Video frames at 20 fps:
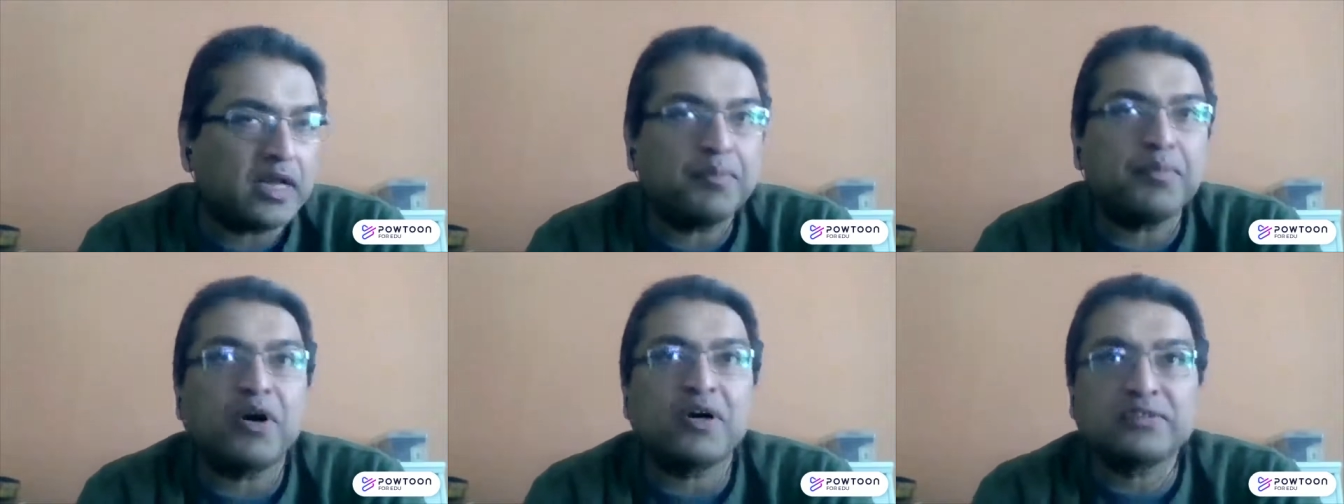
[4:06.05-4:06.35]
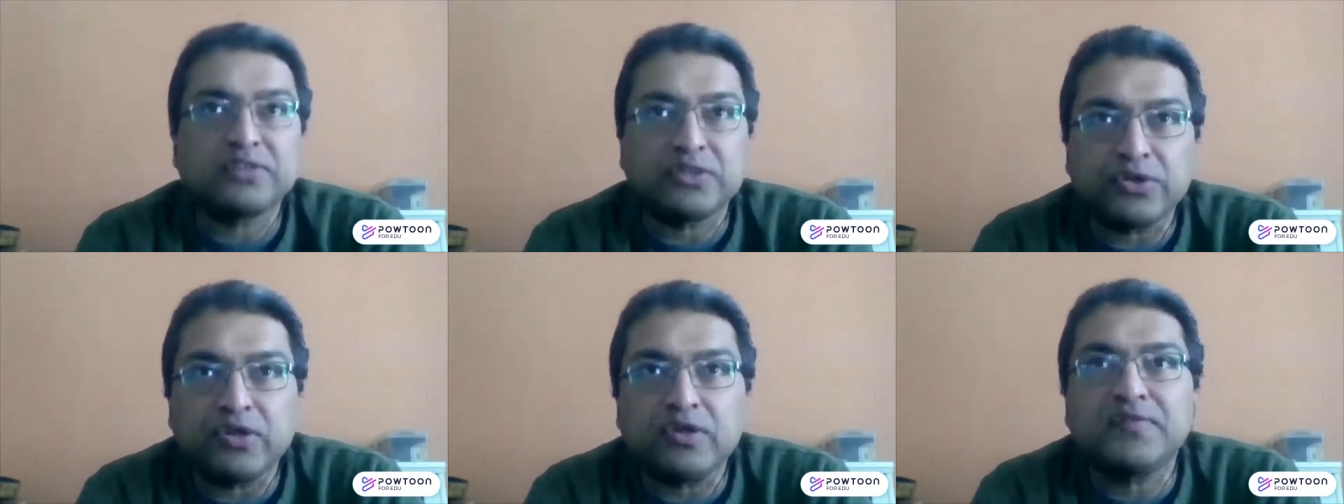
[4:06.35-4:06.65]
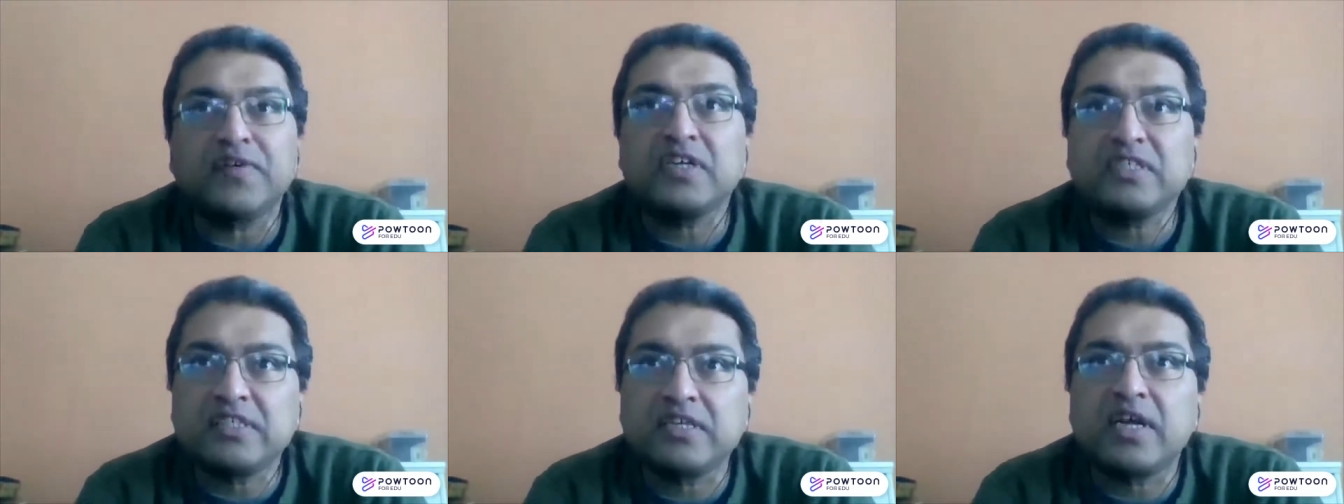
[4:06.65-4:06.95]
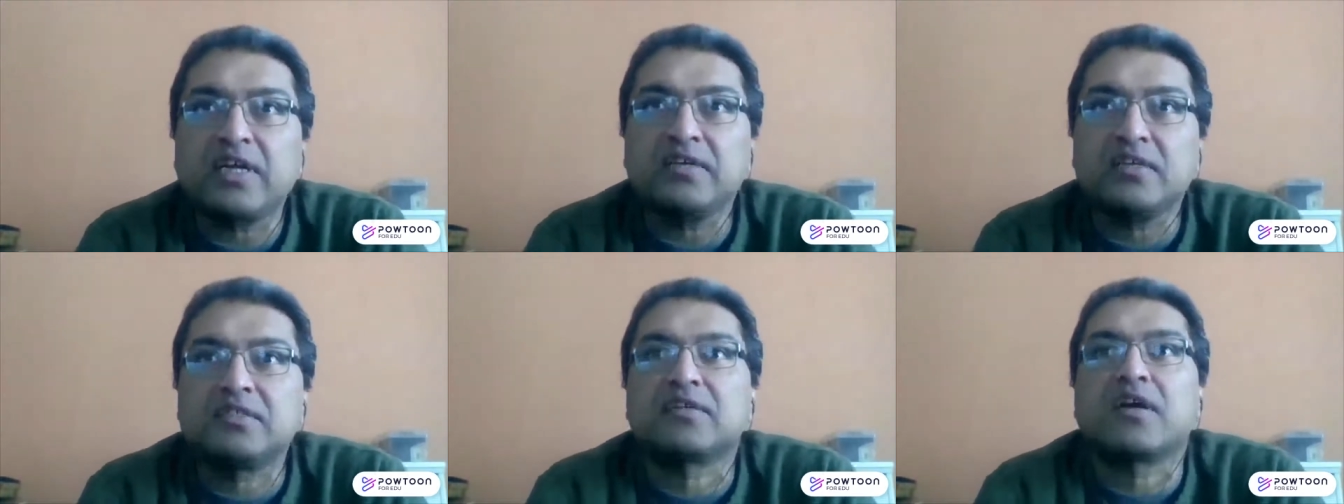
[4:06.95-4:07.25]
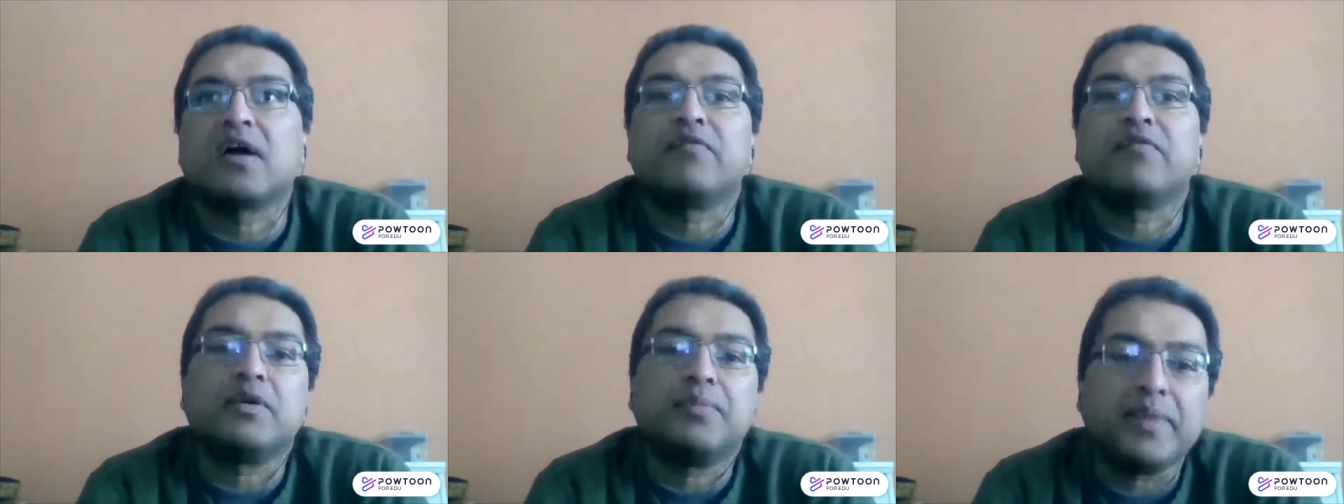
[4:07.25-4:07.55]
at boston university i
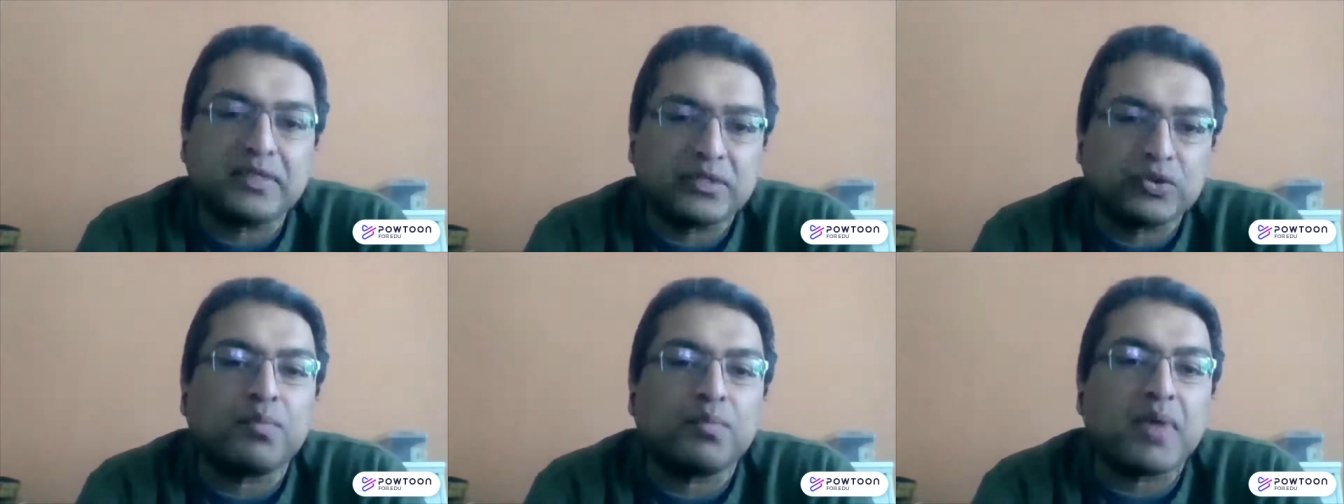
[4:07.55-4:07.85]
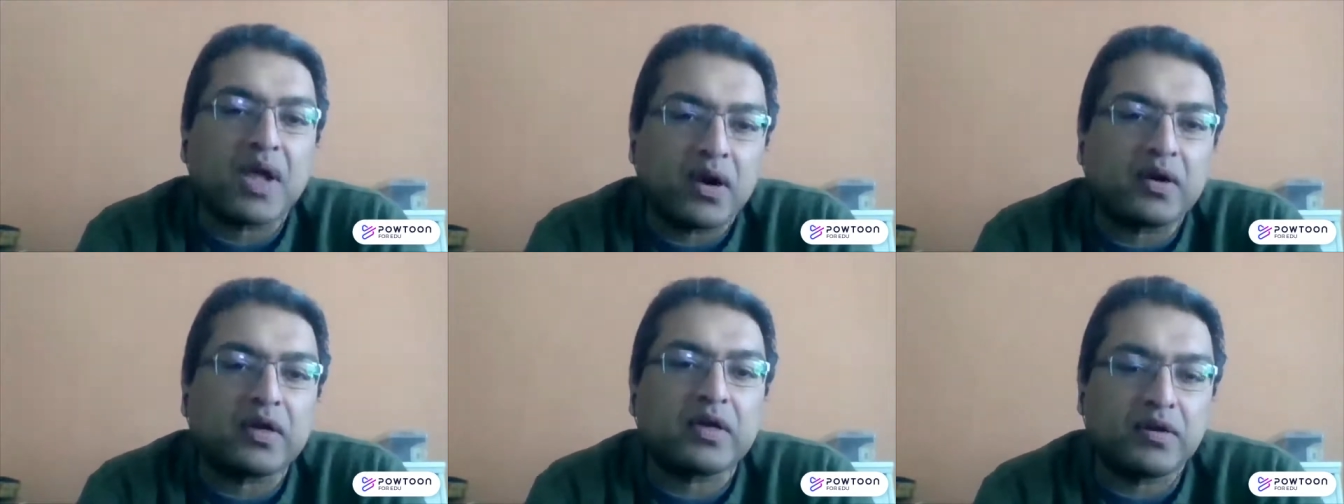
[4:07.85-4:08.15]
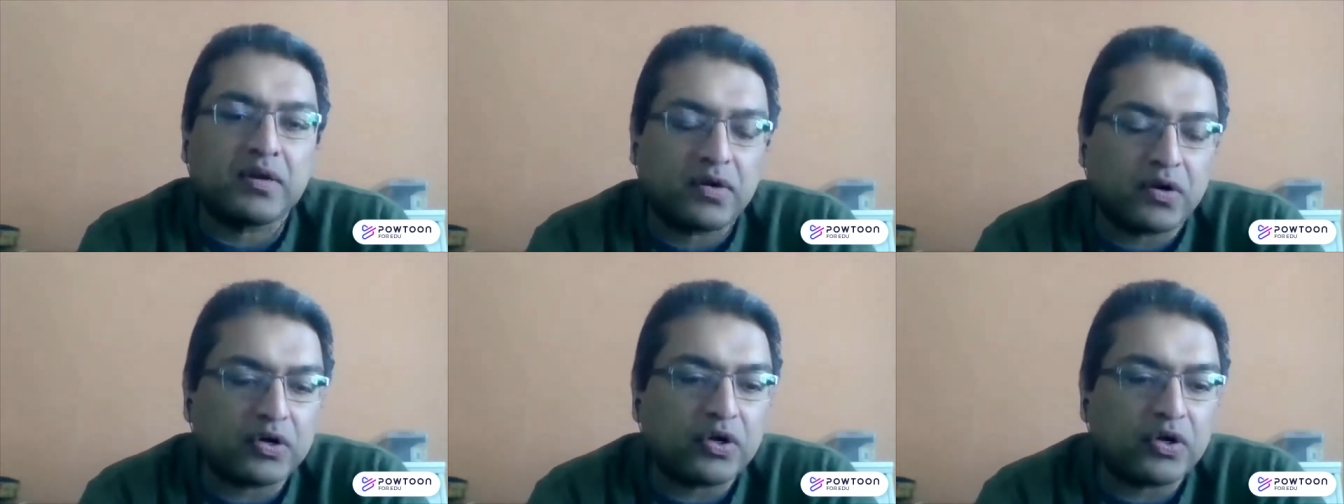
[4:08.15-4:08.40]
discovered mesoamerican